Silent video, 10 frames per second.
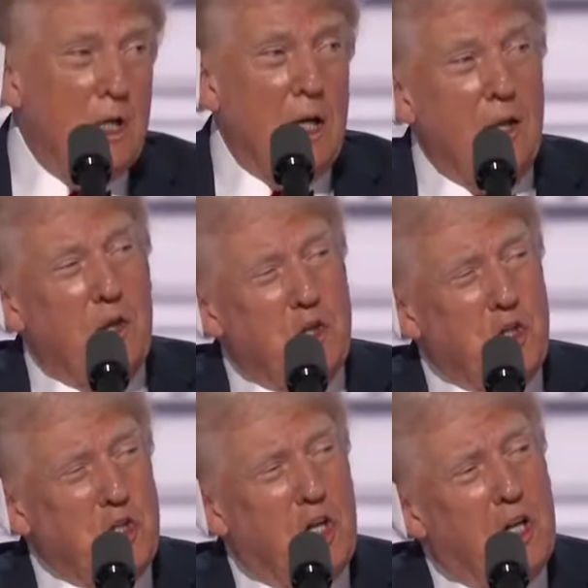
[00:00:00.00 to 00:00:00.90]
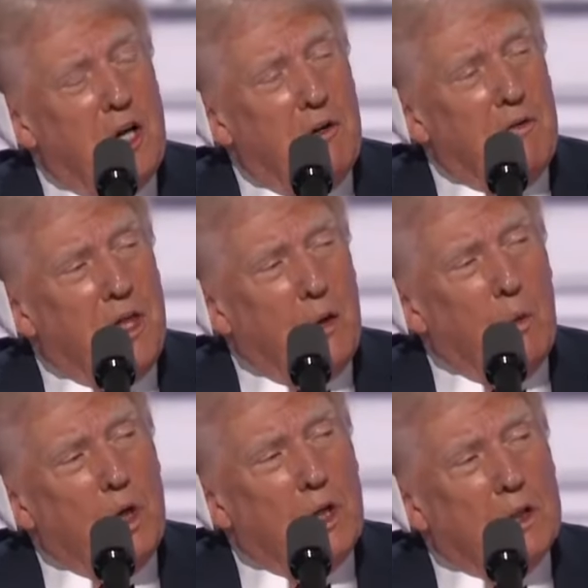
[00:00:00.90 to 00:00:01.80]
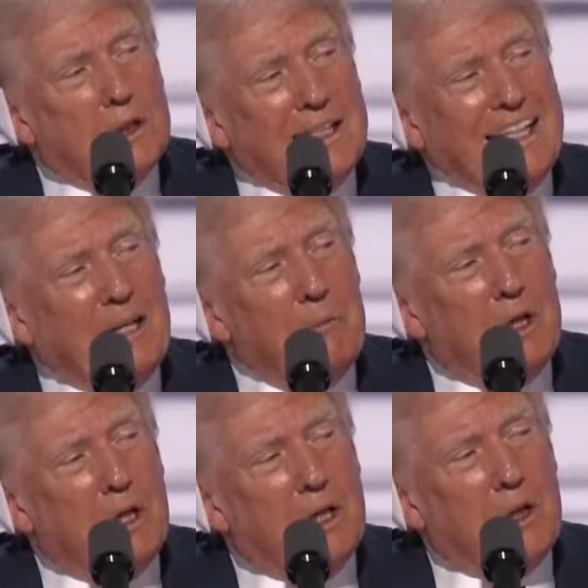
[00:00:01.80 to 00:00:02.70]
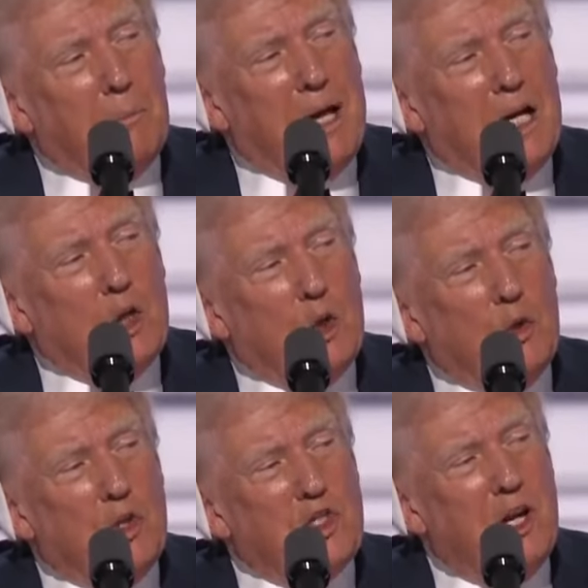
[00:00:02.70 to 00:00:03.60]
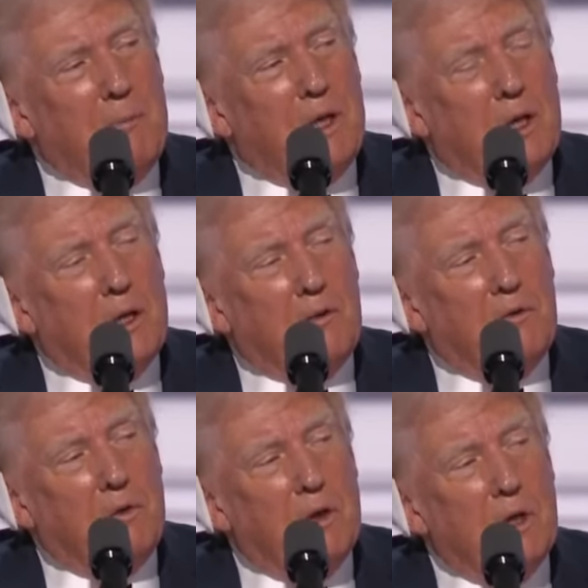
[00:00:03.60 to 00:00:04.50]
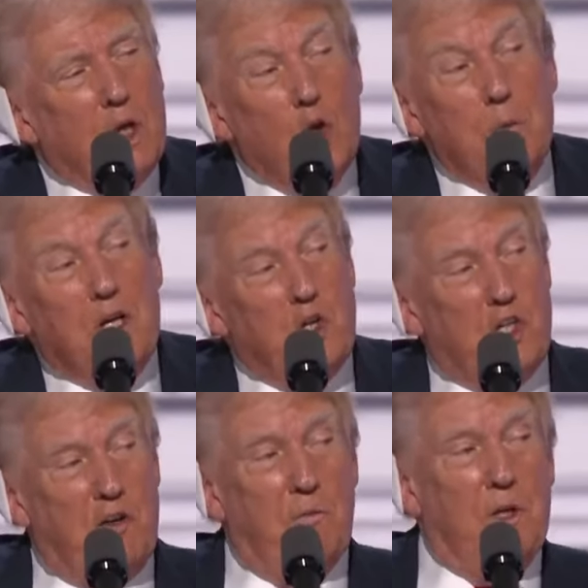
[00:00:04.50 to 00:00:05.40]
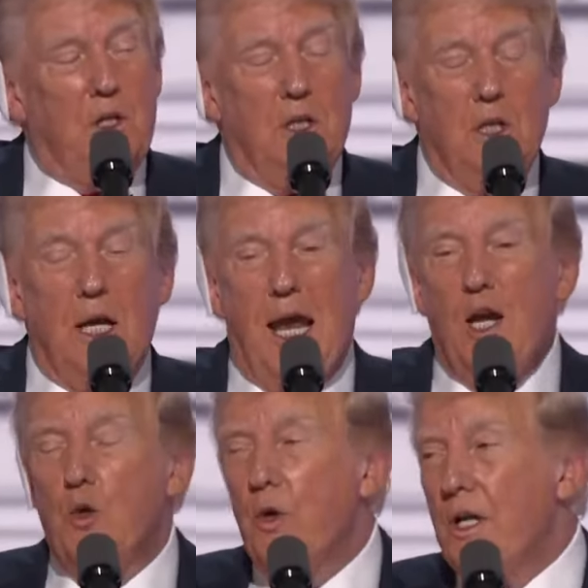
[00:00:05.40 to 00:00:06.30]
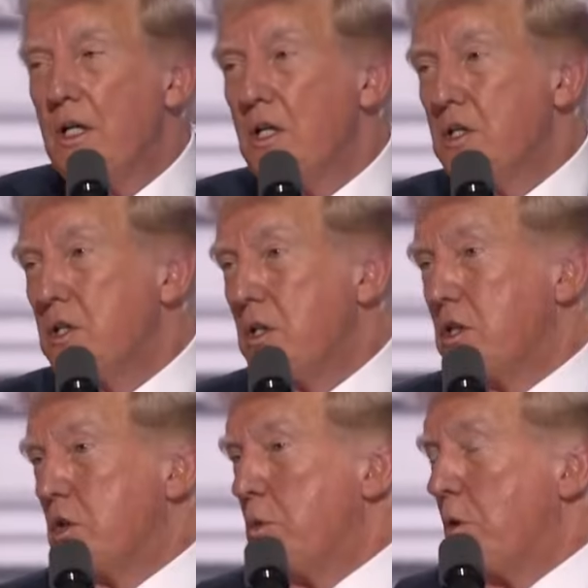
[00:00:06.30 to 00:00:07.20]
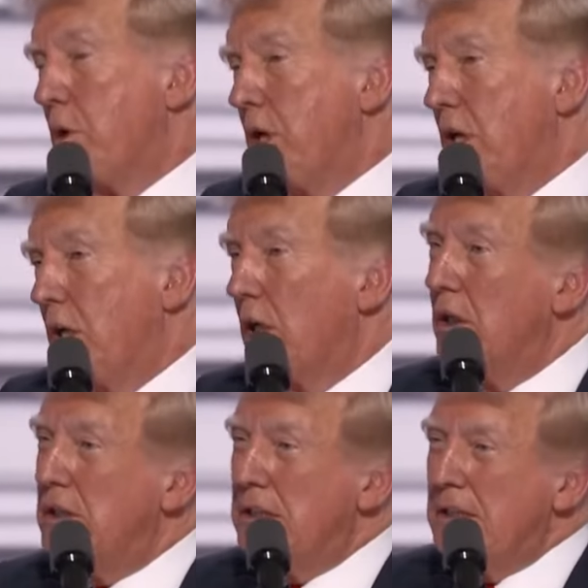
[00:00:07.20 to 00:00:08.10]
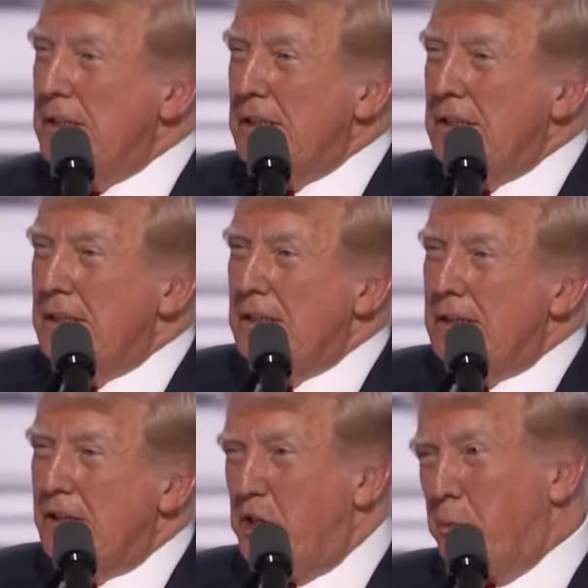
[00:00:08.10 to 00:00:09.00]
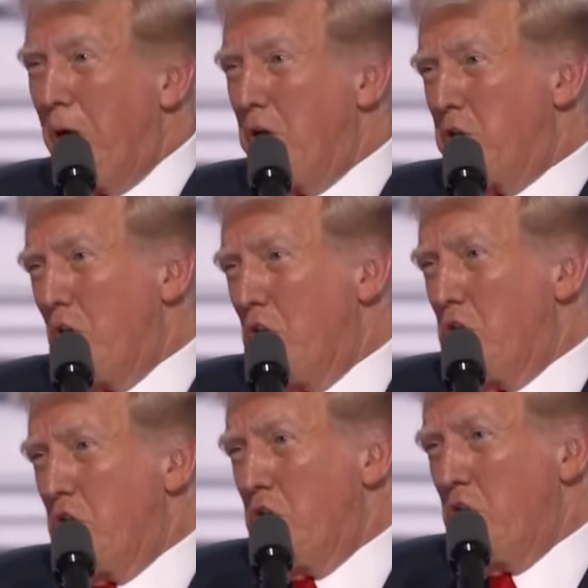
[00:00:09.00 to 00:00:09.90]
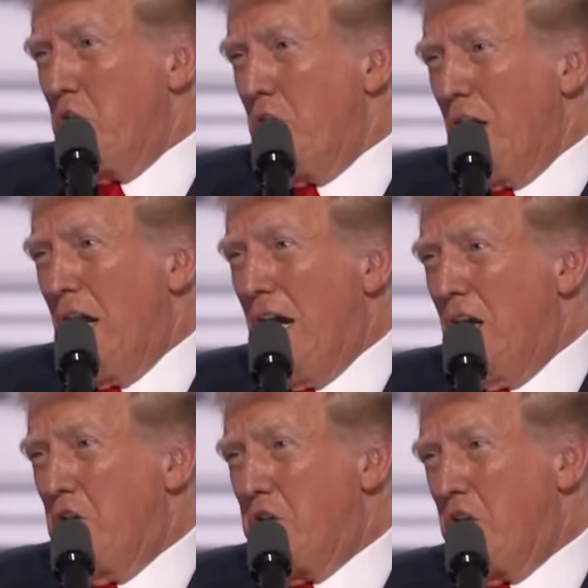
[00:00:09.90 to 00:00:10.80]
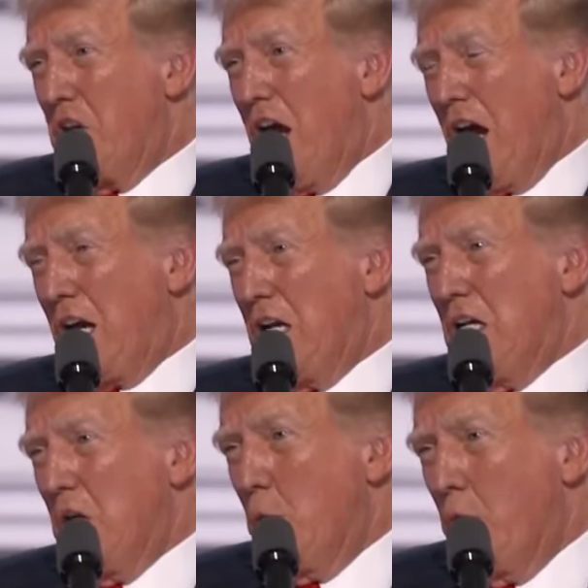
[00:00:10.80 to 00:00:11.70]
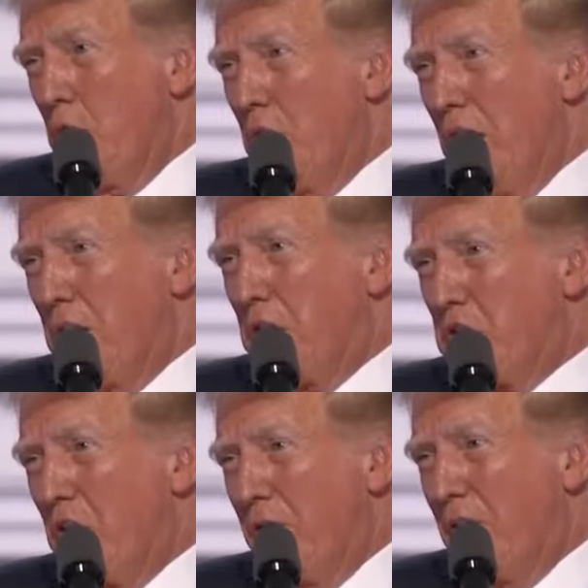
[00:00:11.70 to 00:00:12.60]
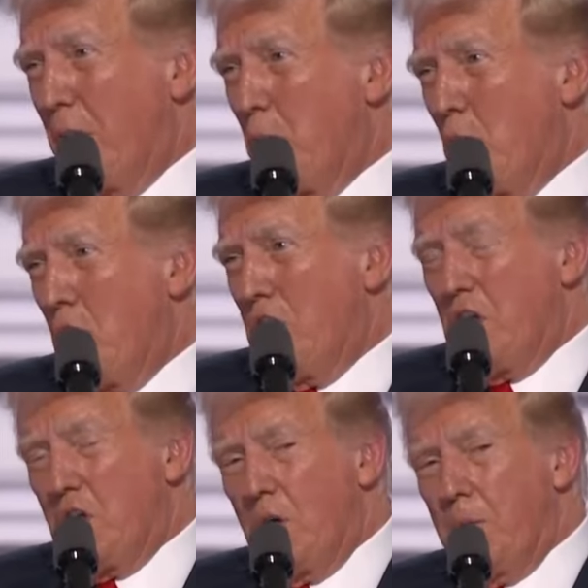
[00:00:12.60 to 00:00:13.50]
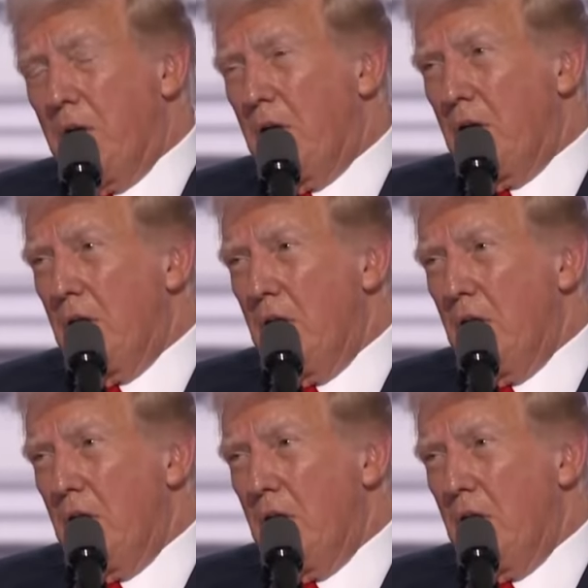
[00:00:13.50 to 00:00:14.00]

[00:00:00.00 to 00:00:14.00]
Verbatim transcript: and this is the love that will lead America back to the summit of human achievement and greatness. This is what we need. Despite such a heinous attack, we unite this evening more determined